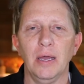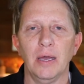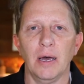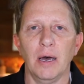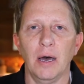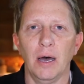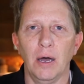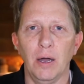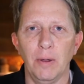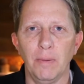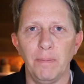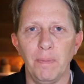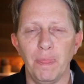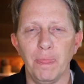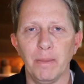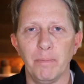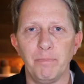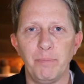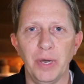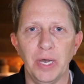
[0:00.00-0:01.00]
Uh,
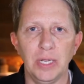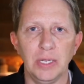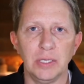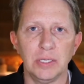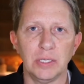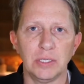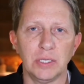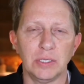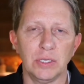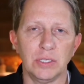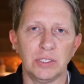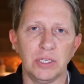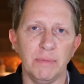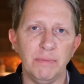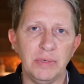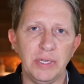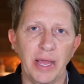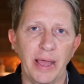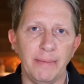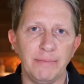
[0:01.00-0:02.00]
but
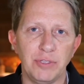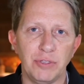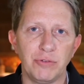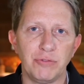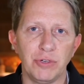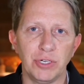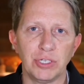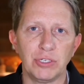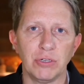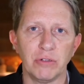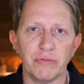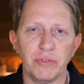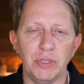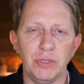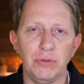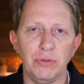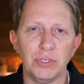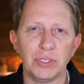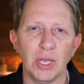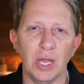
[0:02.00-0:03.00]
sometimes the traditional
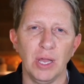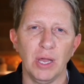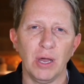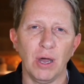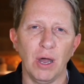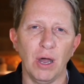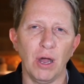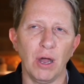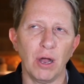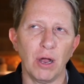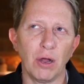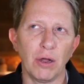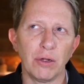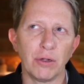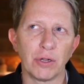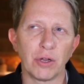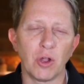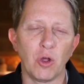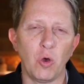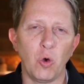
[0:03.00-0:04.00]
views
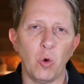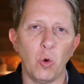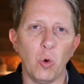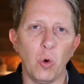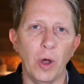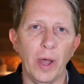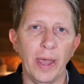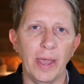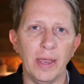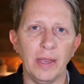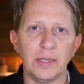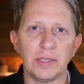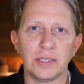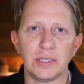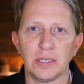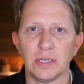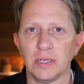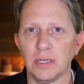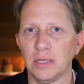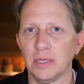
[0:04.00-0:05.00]
aren't
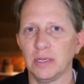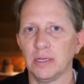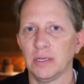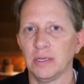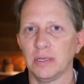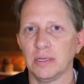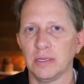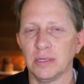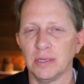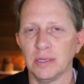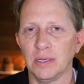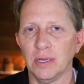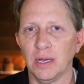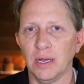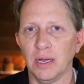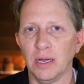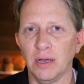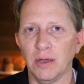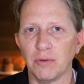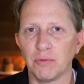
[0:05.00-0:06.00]
quite
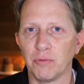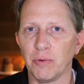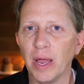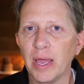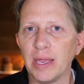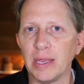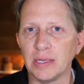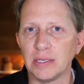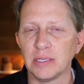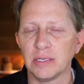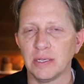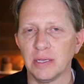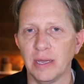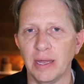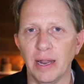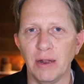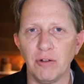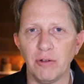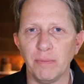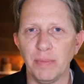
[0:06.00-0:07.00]
uh, right. And
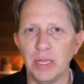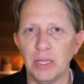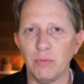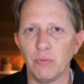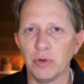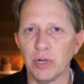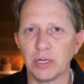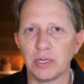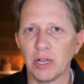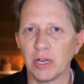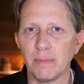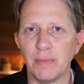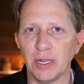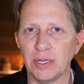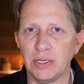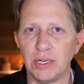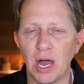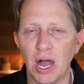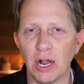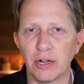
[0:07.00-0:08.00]
I don't mean, we're not talking about
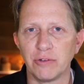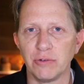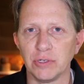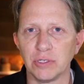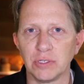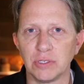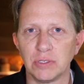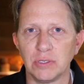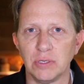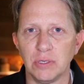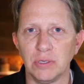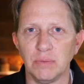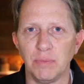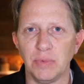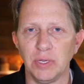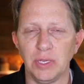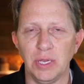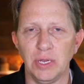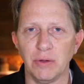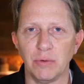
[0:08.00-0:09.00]
doctrines
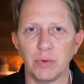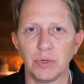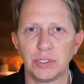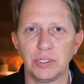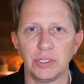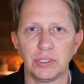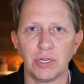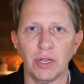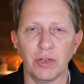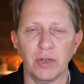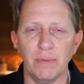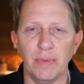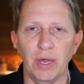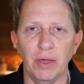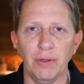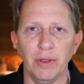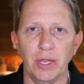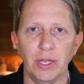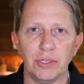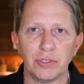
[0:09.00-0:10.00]
here. We're just talking
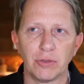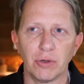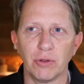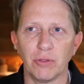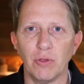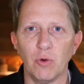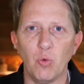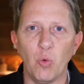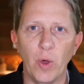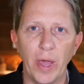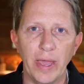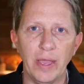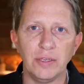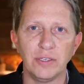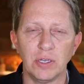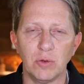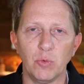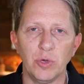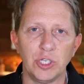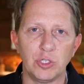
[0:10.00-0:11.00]
about sort of the ways
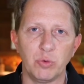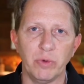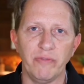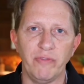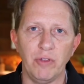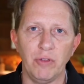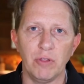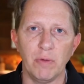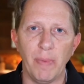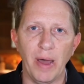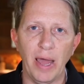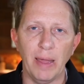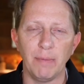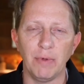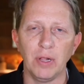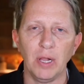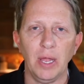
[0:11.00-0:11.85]
in which we view the Bible.